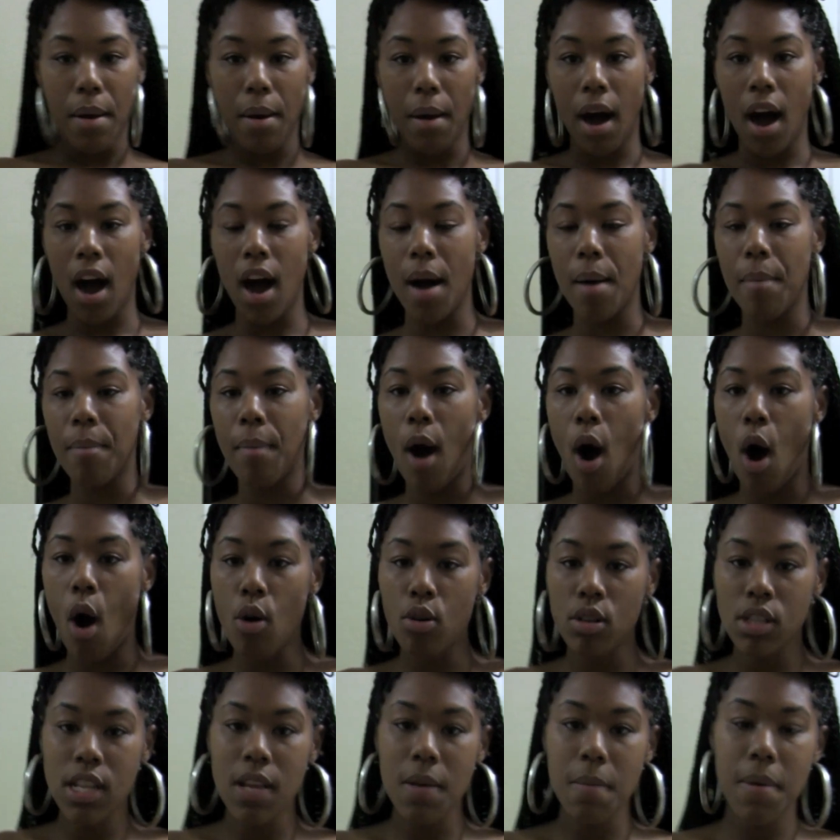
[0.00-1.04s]

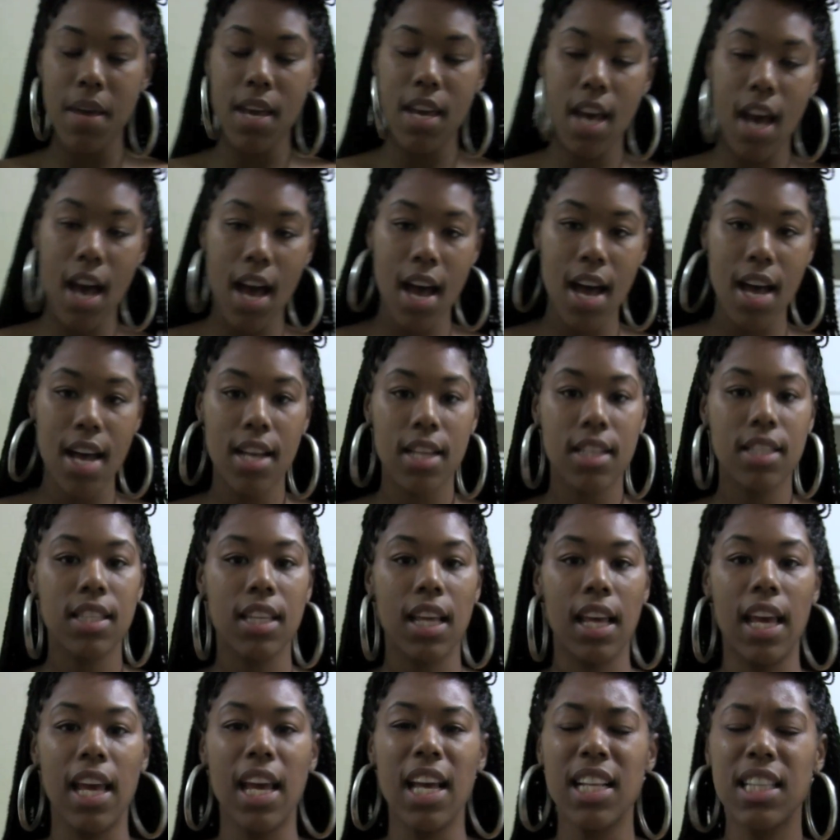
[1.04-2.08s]
Only because
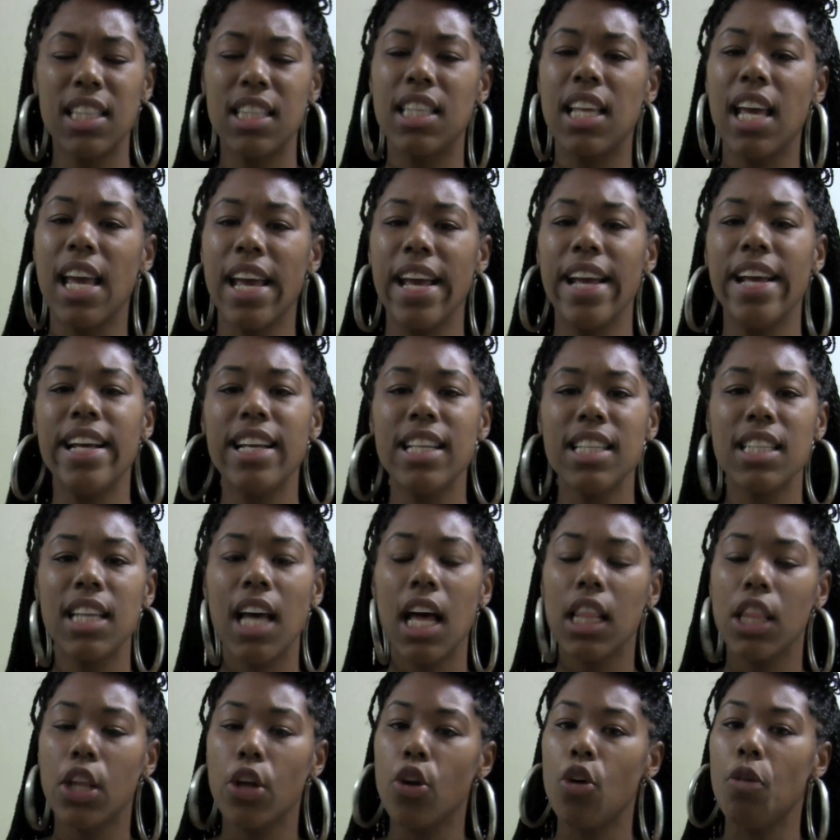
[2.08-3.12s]
it is
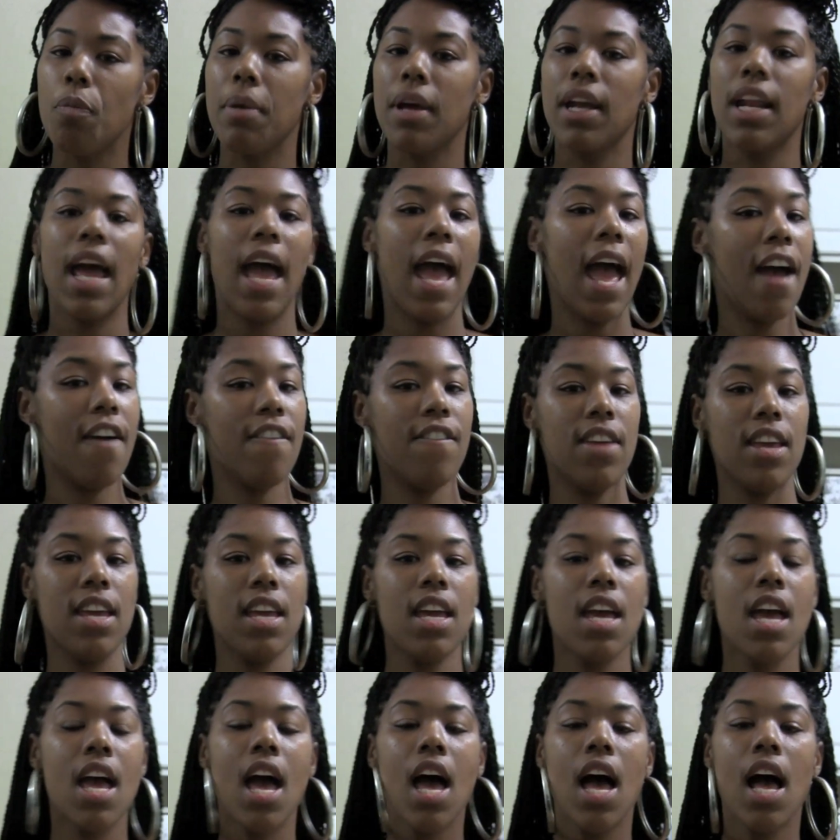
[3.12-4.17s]
a little bit heavy.